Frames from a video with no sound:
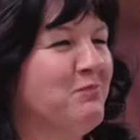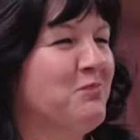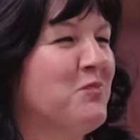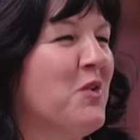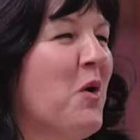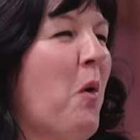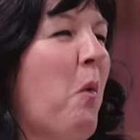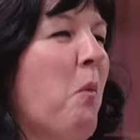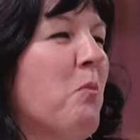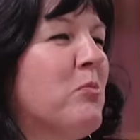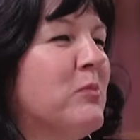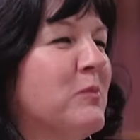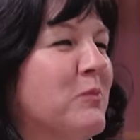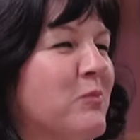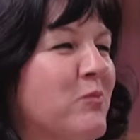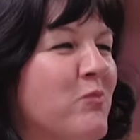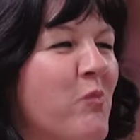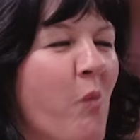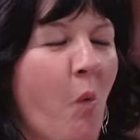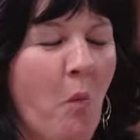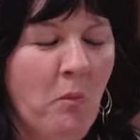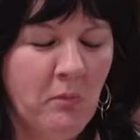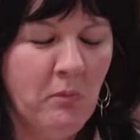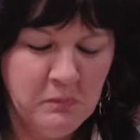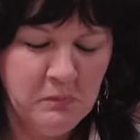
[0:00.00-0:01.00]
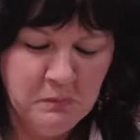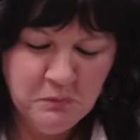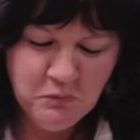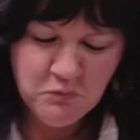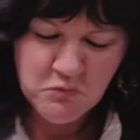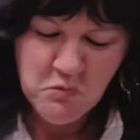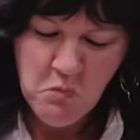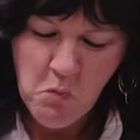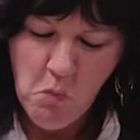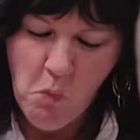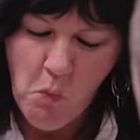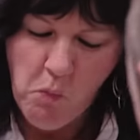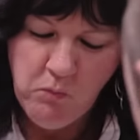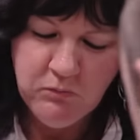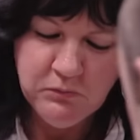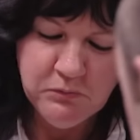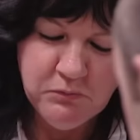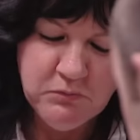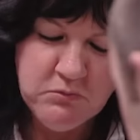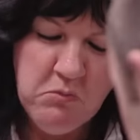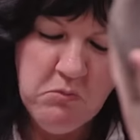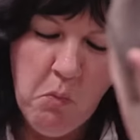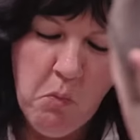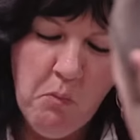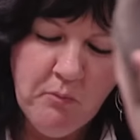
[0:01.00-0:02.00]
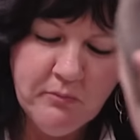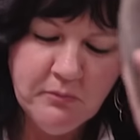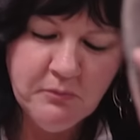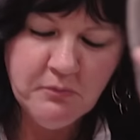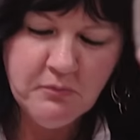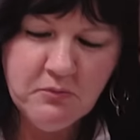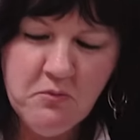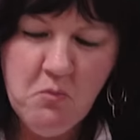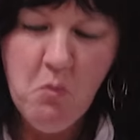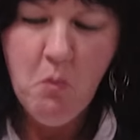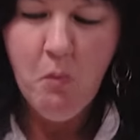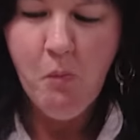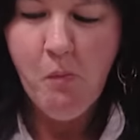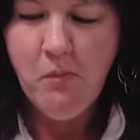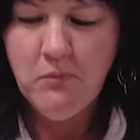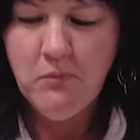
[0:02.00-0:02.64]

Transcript: I am not going to be afraid